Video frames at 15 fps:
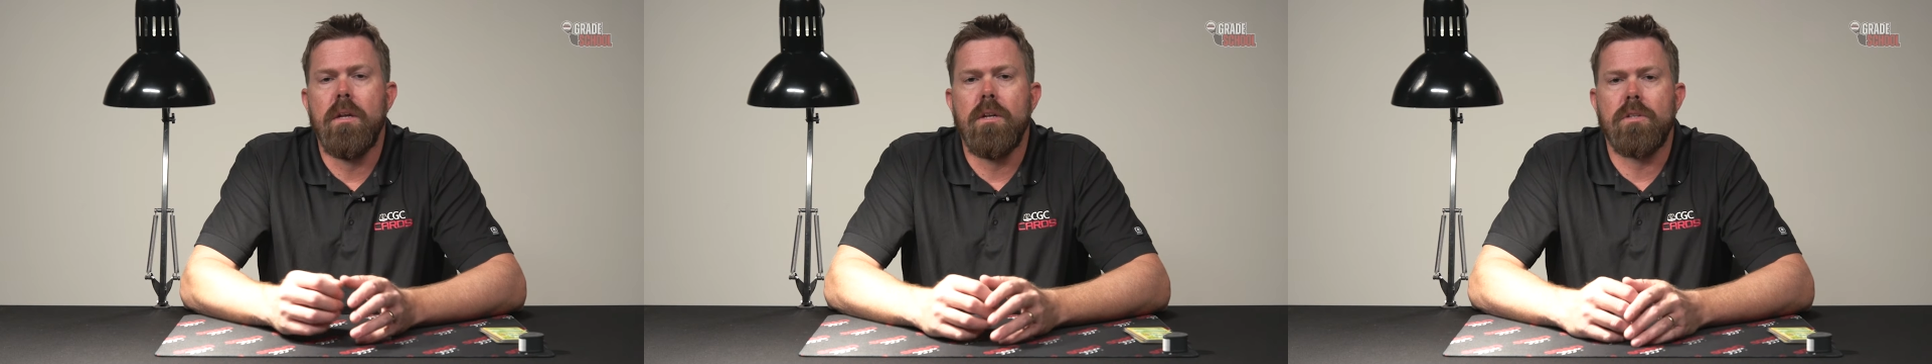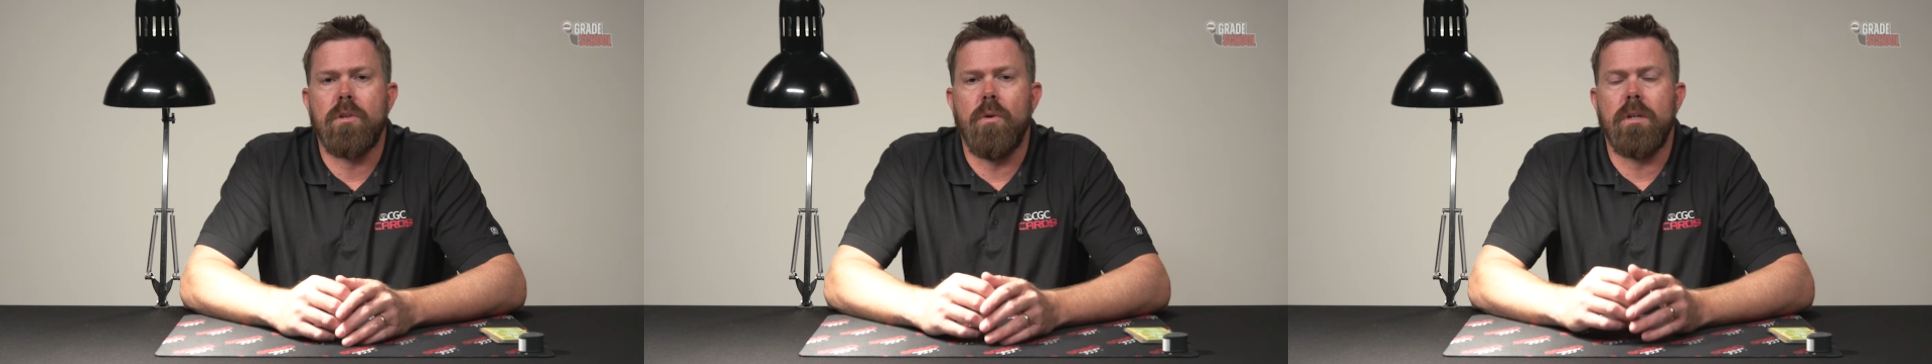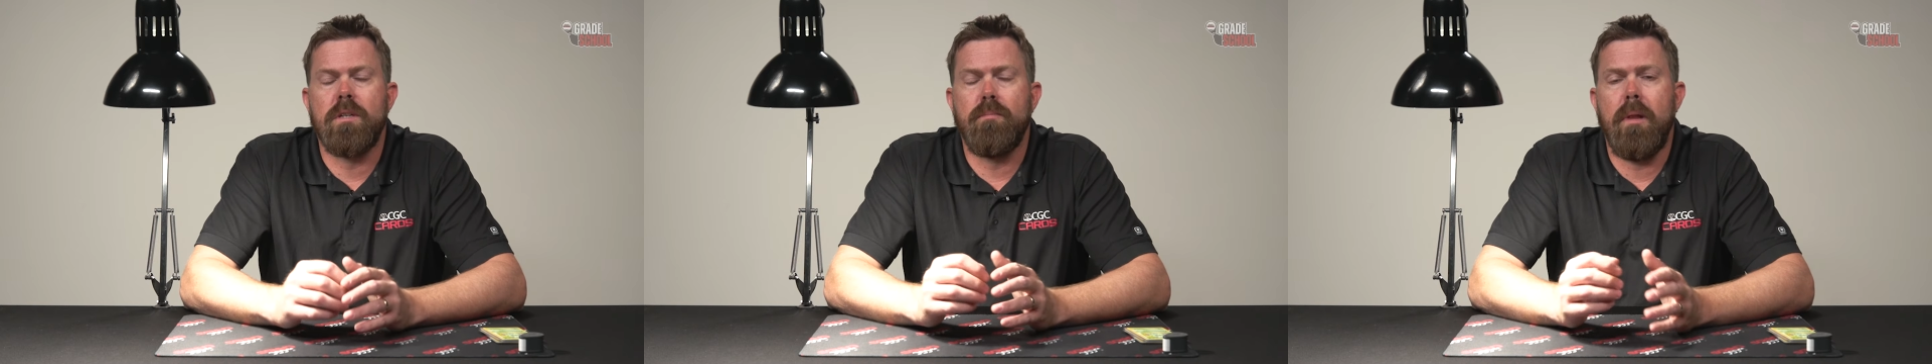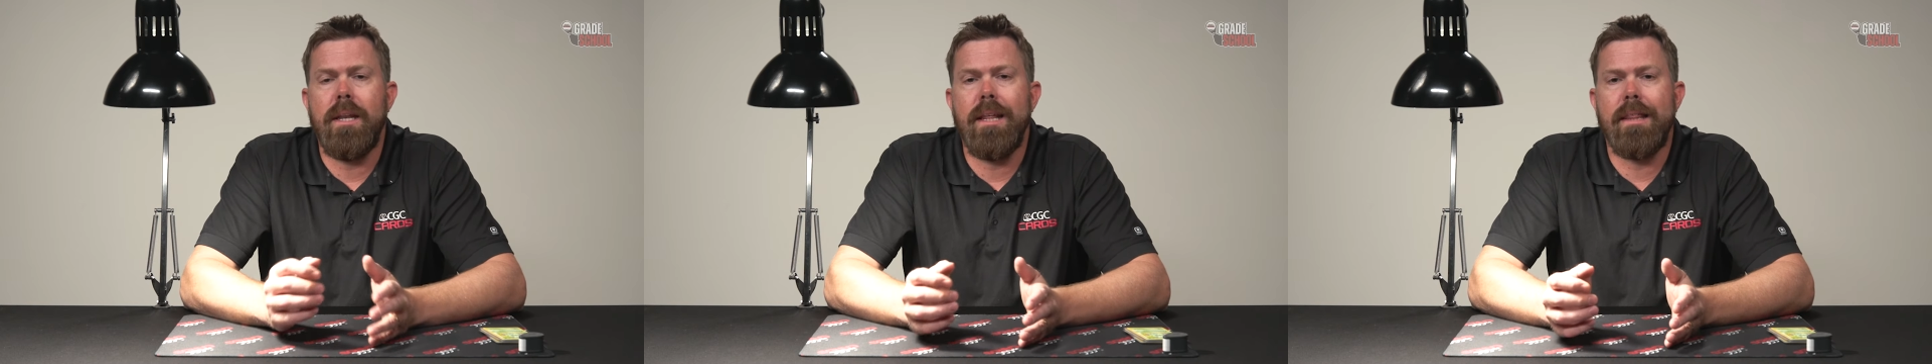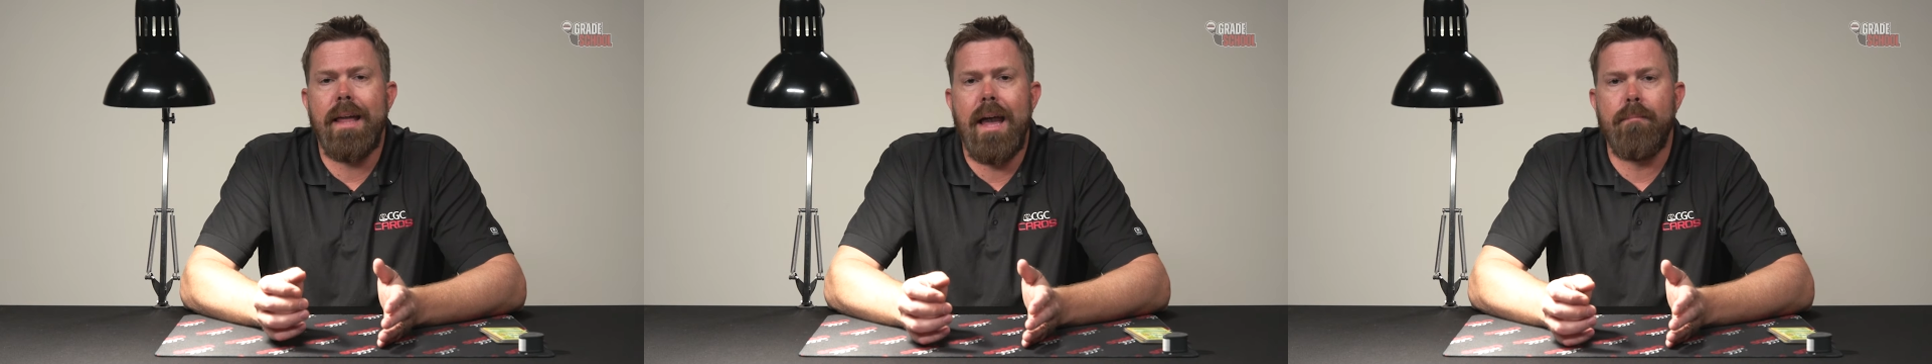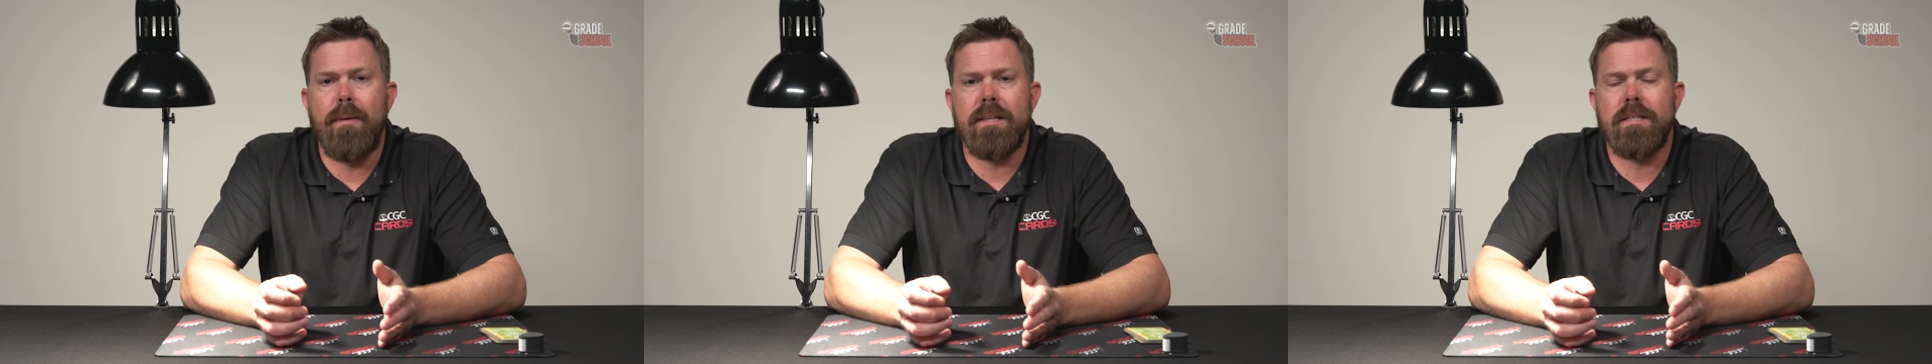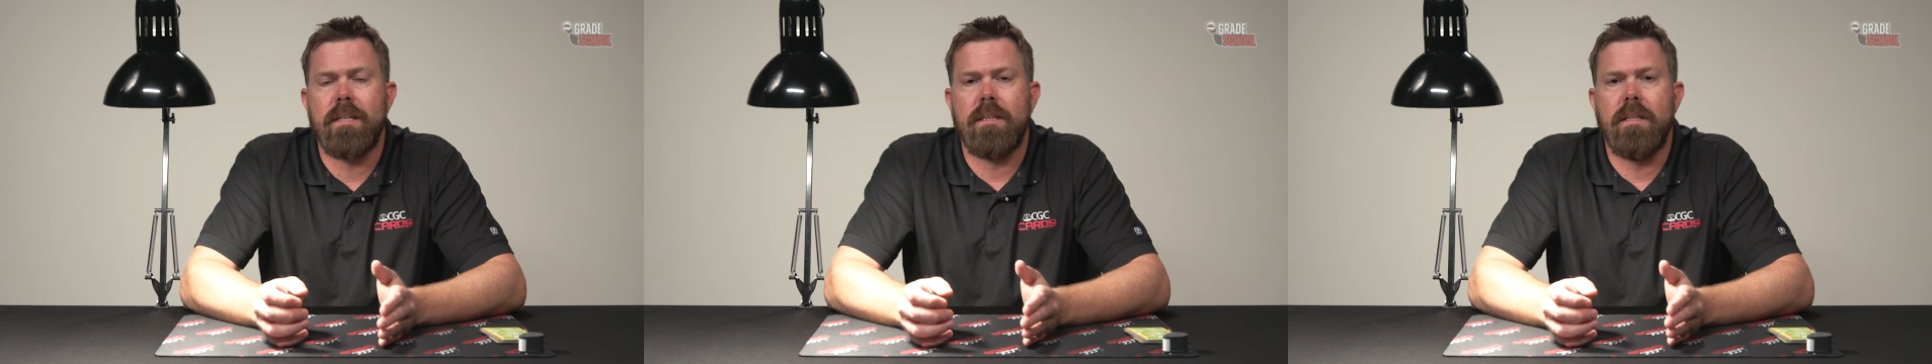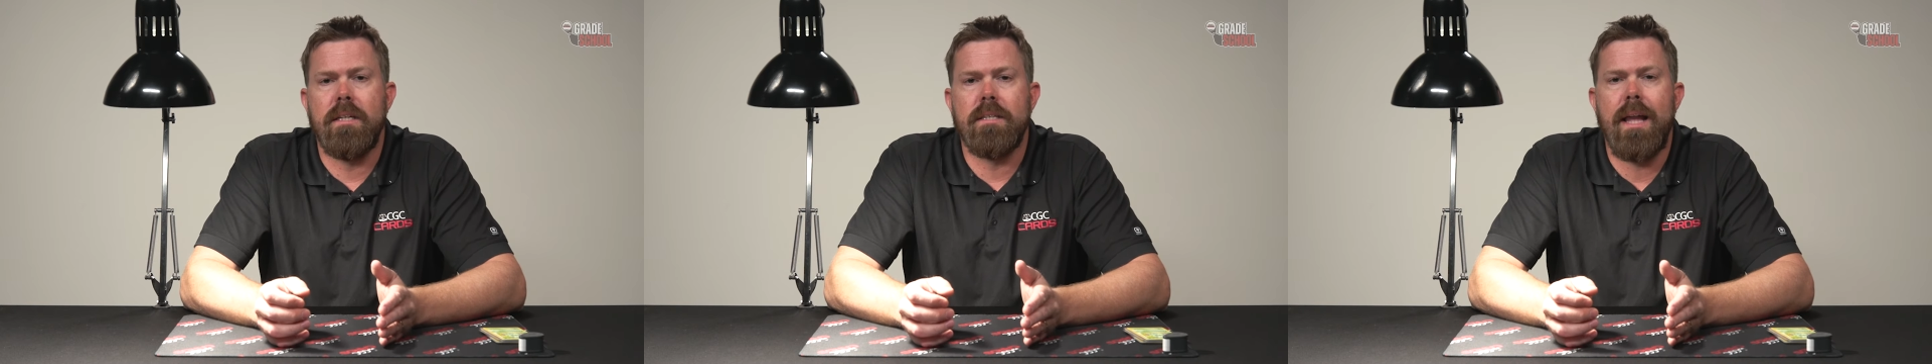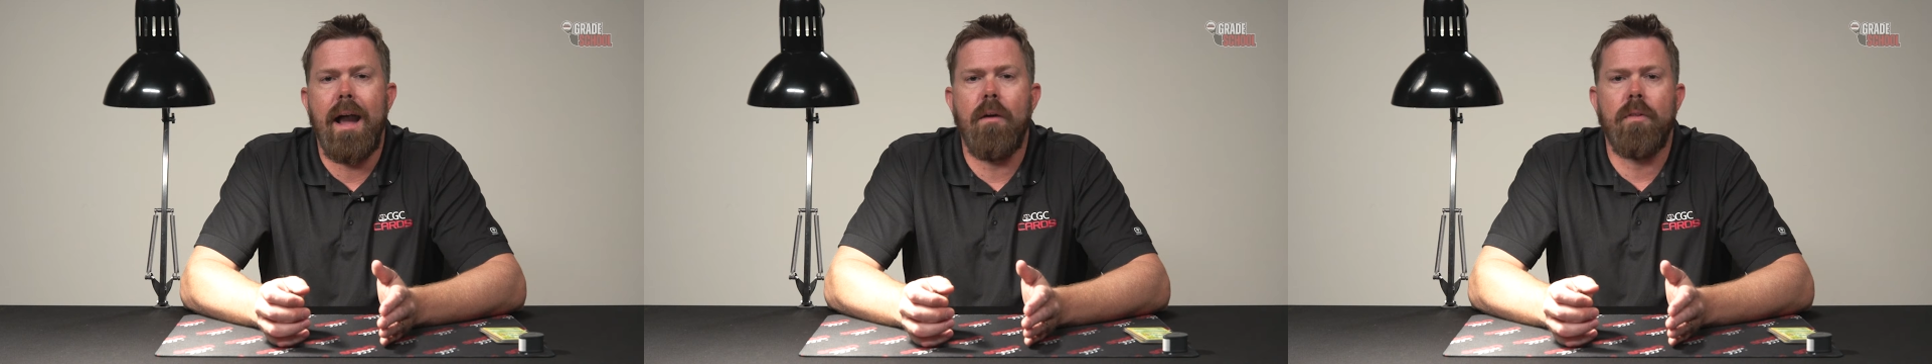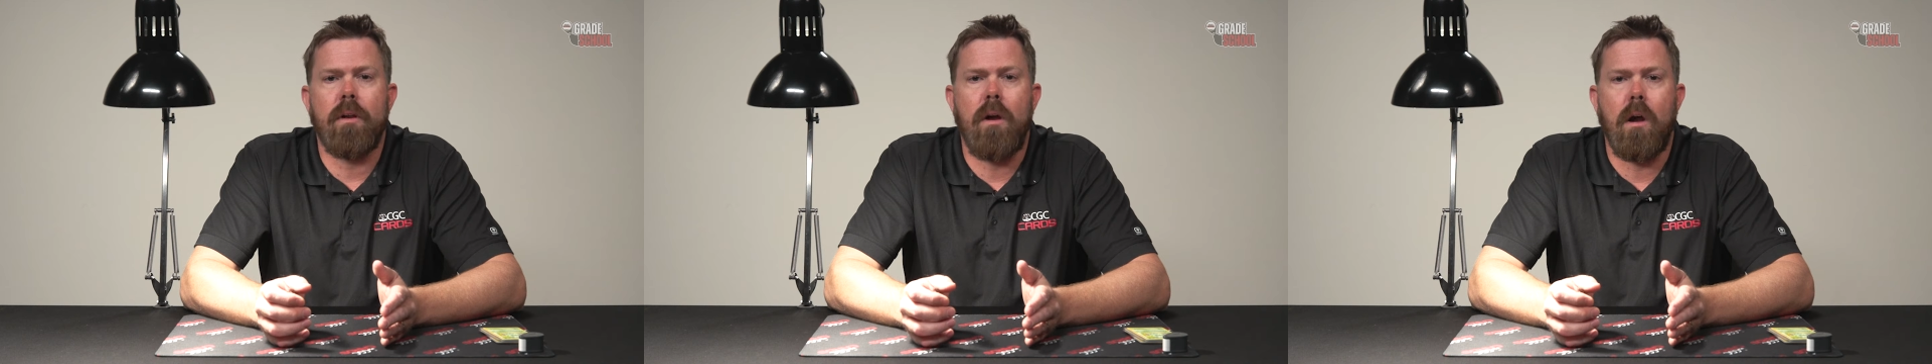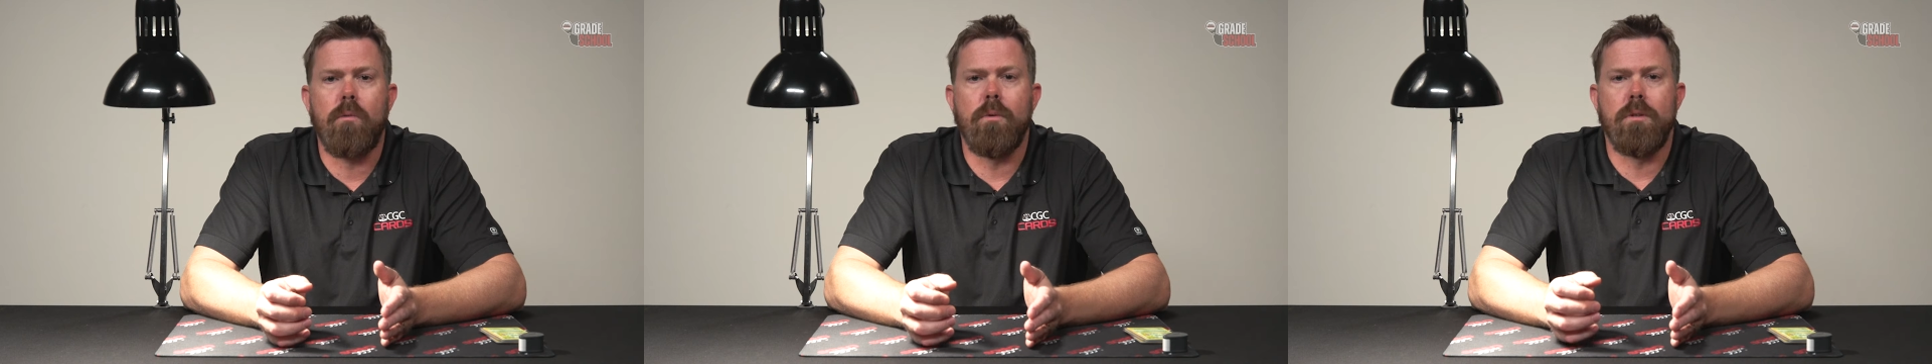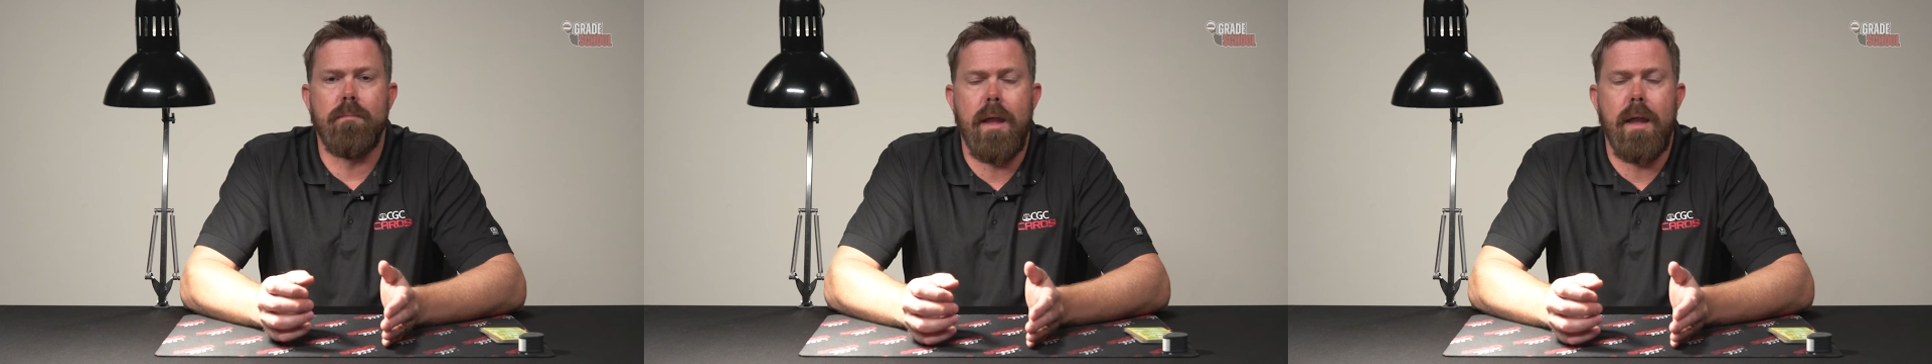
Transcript: So explaining that basically is how the card was